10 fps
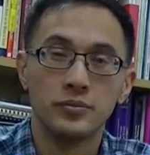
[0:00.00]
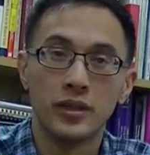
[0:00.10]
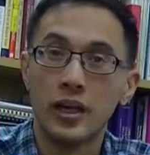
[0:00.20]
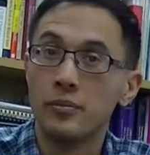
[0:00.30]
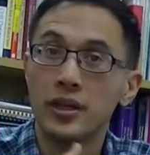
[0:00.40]

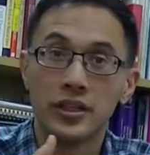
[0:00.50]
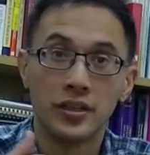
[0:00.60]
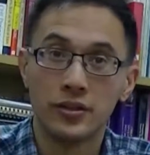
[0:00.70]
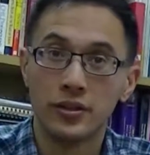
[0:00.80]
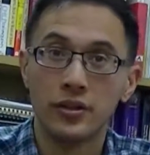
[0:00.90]
and many
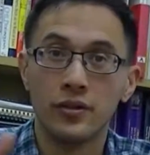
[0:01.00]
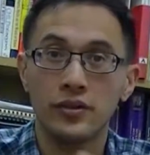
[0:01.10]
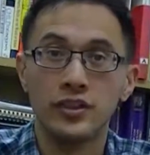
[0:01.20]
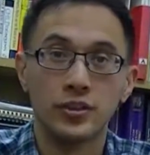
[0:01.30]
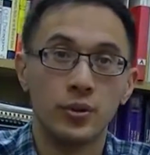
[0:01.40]
other of the
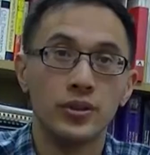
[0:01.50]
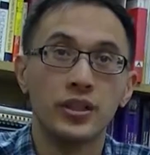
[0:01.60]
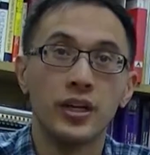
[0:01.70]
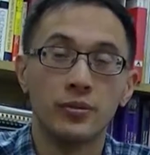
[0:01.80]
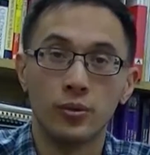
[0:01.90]
disorders
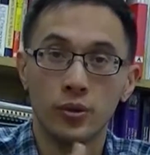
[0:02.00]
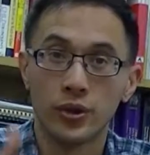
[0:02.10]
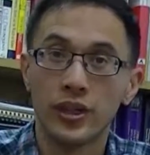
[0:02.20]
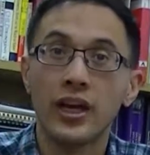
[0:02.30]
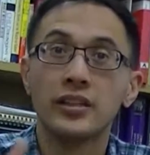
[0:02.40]
that we're
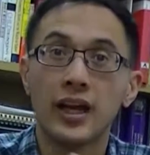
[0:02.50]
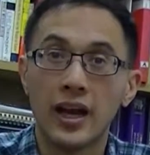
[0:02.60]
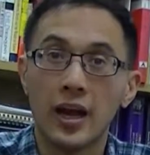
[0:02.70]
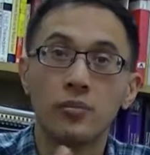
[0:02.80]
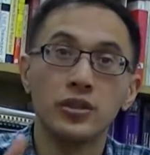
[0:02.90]
looking at that
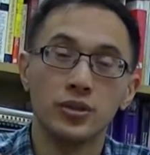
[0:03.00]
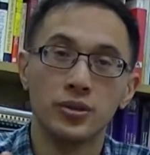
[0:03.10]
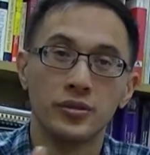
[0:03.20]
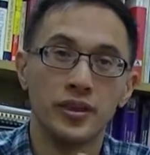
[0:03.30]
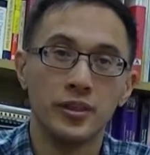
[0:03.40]
happen
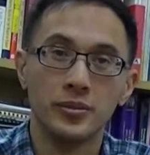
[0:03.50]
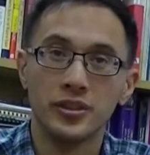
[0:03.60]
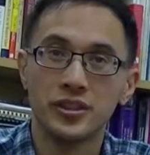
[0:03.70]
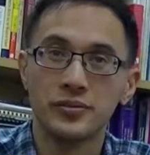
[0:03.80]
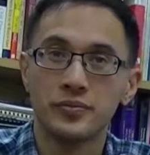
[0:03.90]
during development.